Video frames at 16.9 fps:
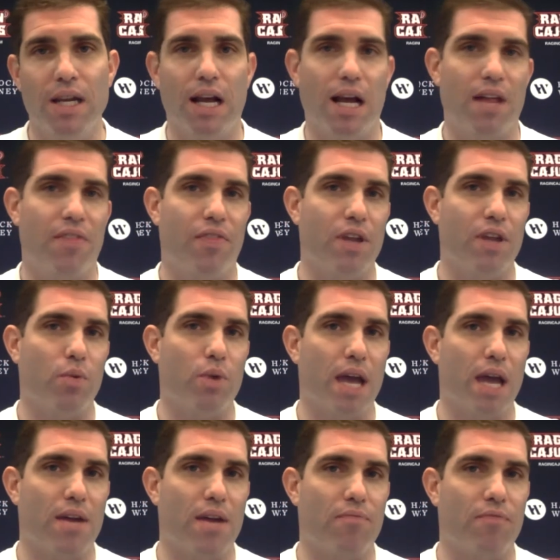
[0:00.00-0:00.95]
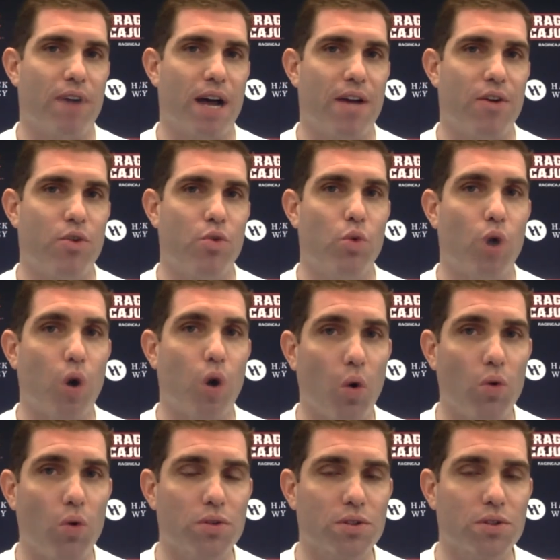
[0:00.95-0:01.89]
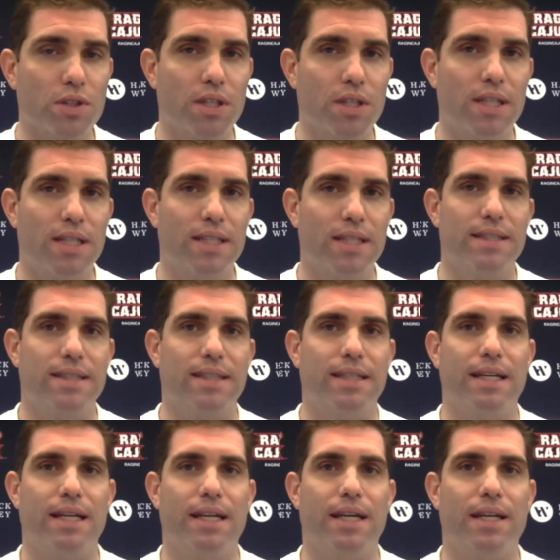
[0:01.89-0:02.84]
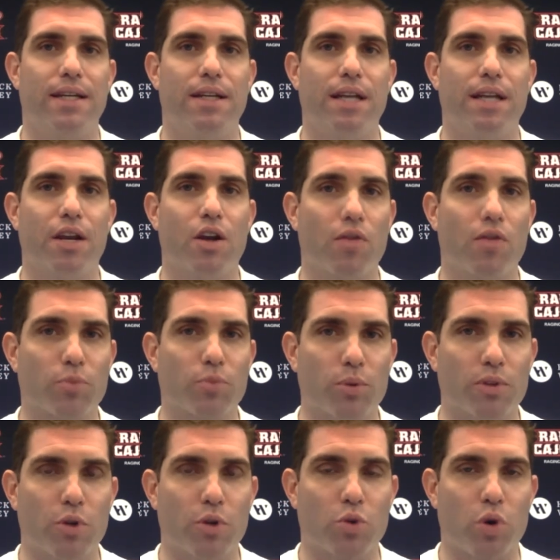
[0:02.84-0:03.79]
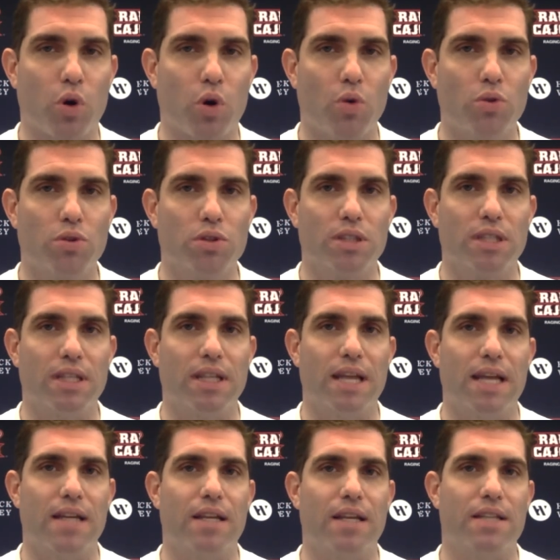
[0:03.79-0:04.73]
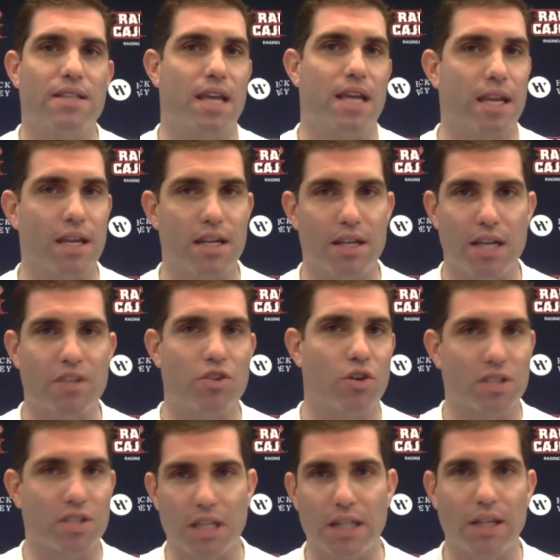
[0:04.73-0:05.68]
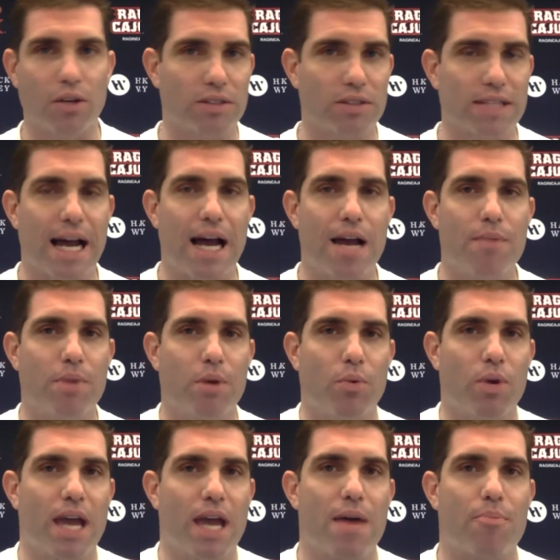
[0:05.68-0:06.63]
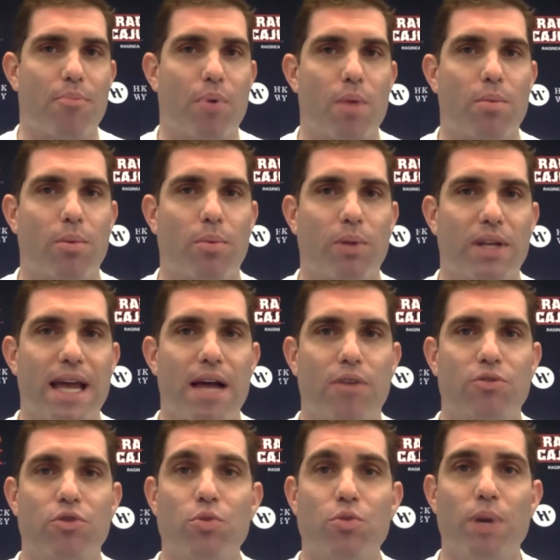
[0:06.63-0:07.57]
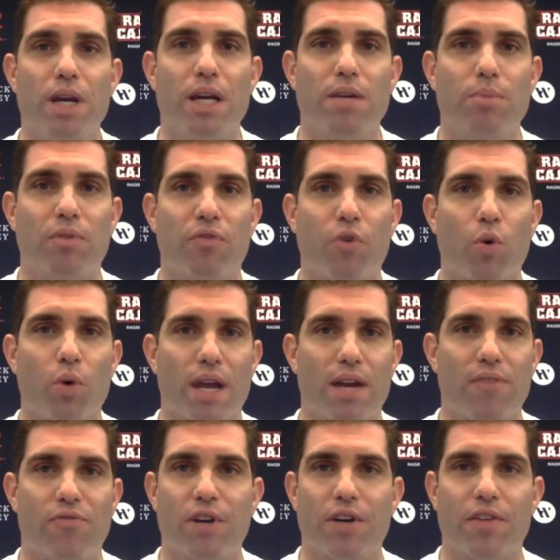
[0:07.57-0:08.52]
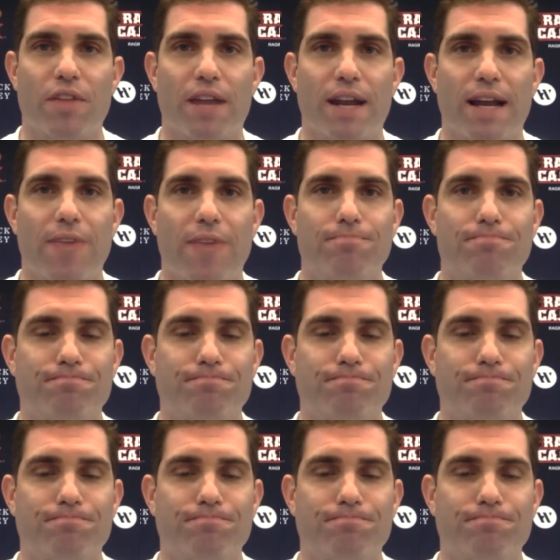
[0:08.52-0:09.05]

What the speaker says: I think we had to find new roles and get comfortable in those roles. And that took us a little time, and we got probably down too big before we kind of figured that out.